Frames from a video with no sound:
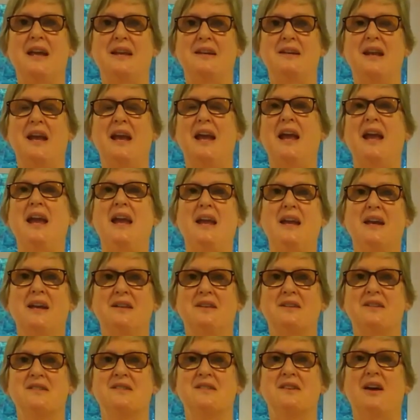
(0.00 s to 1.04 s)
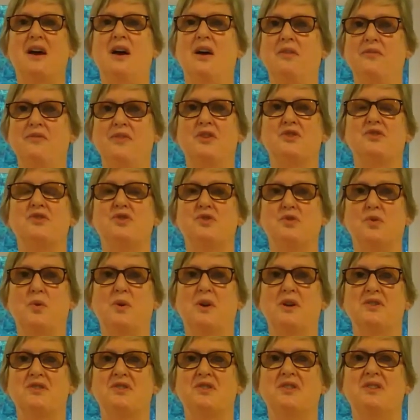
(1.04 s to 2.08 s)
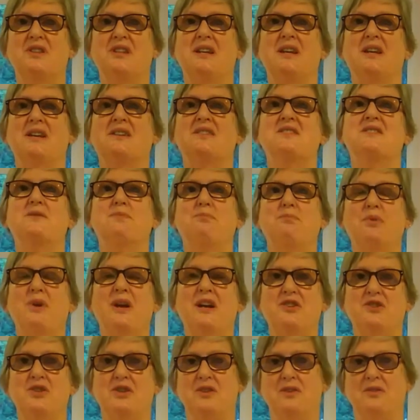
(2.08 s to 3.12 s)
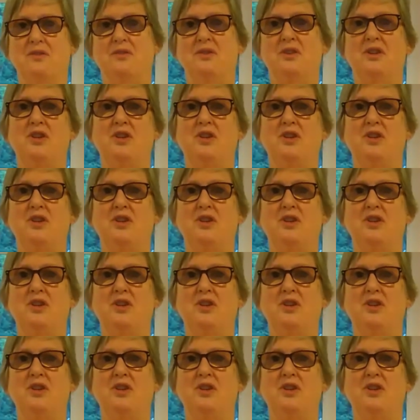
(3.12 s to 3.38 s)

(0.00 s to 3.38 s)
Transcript: and hands of the source, the expression,